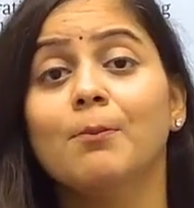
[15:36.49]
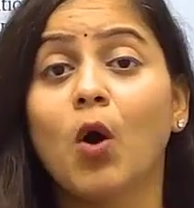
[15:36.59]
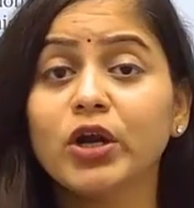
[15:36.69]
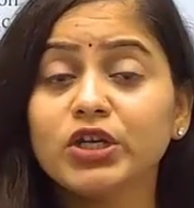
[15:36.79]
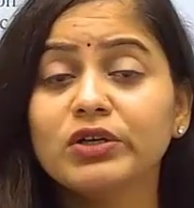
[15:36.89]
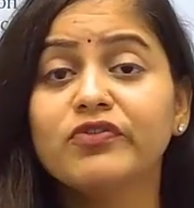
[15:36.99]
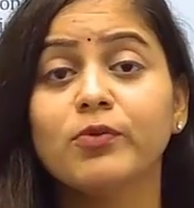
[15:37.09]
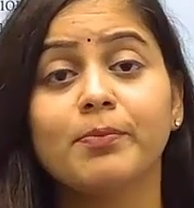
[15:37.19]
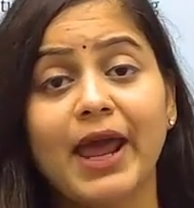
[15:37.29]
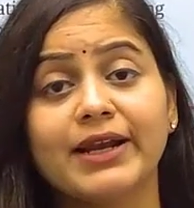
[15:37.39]
module for
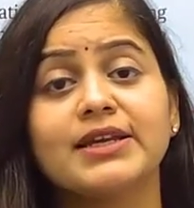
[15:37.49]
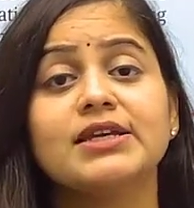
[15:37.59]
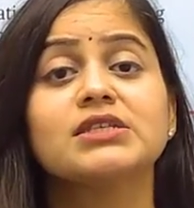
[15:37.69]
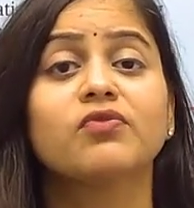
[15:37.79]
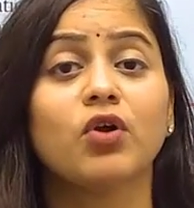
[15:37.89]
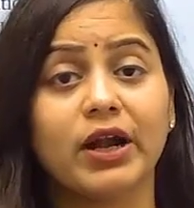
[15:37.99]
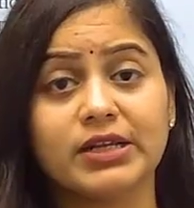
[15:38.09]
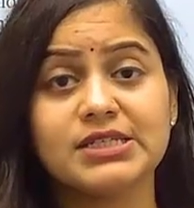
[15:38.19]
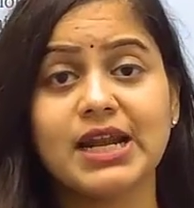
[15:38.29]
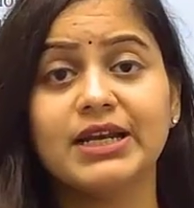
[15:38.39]
practice for
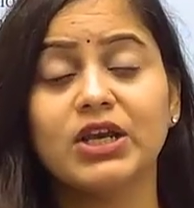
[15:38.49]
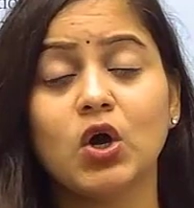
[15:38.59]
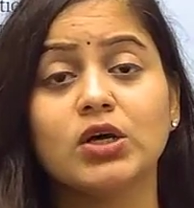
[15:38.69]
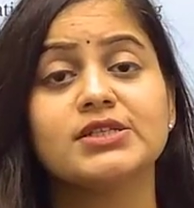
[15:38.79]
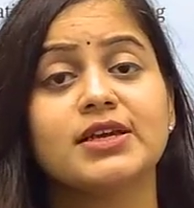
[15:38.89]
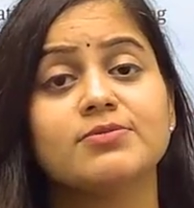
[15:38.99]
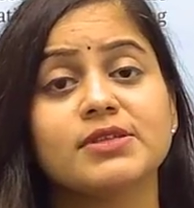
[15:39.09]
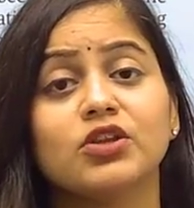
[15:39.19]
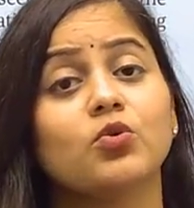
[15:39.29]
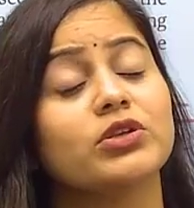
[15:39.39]
understanding concepts
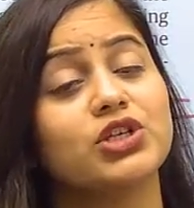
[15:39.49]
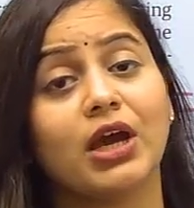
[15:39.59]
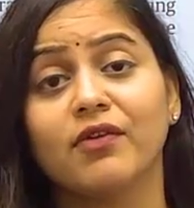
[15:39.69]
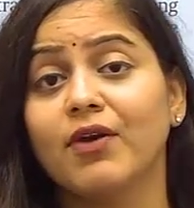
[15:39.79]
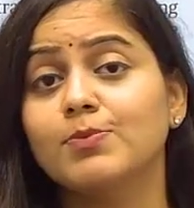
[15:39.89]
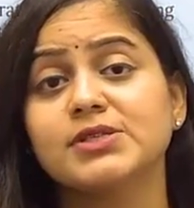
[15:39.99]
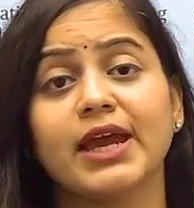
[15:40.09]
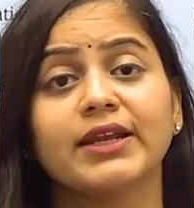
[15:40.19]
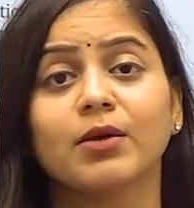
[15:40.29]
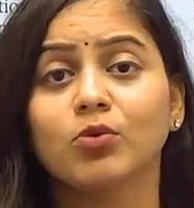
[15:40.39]
then you can check our
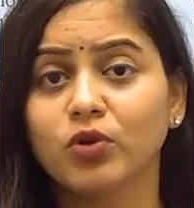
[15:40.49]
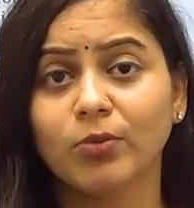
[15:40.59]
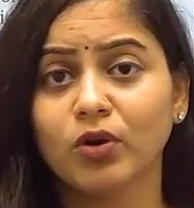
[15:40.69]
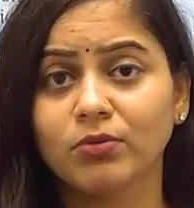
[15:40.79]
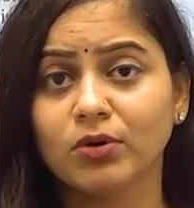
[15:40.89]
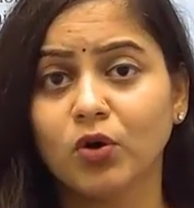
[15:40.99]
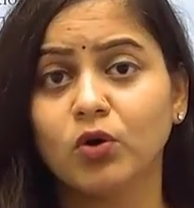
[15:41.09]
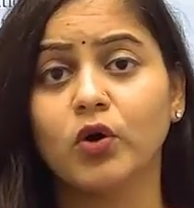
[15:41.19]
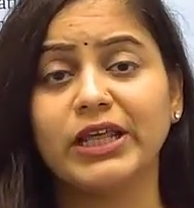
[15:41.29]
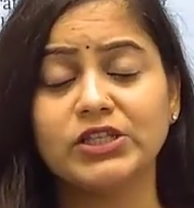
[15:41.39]
website
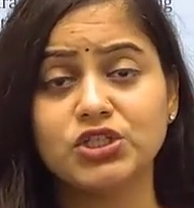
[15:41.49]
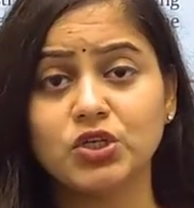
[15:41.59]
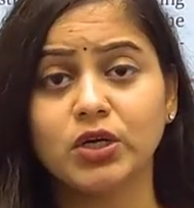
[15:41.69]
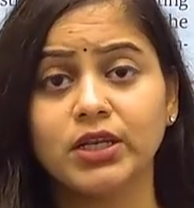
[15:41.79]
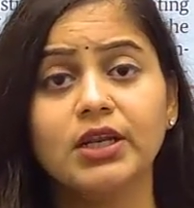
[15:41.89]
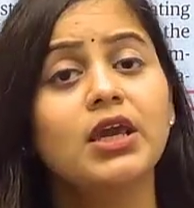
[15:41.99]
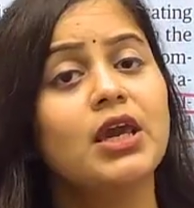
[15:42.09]
www.lawdigest.in